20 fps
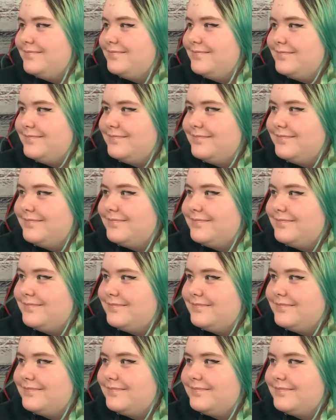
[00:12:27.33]

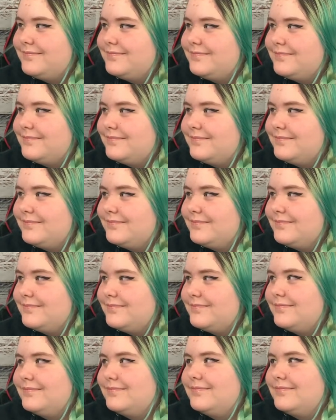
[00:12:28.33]

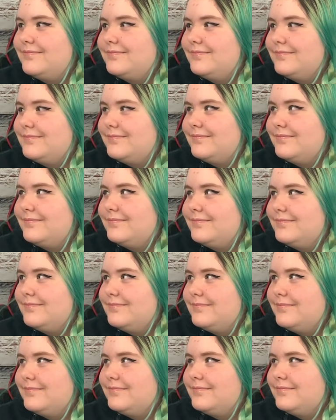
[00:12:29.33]

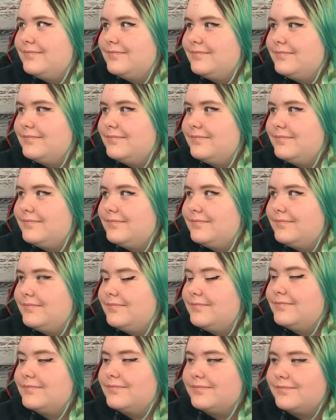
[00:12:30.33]

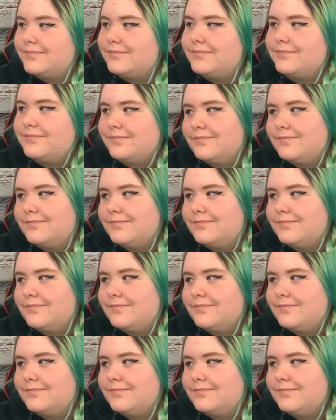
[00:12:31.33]
No words are spoken by the person on screen.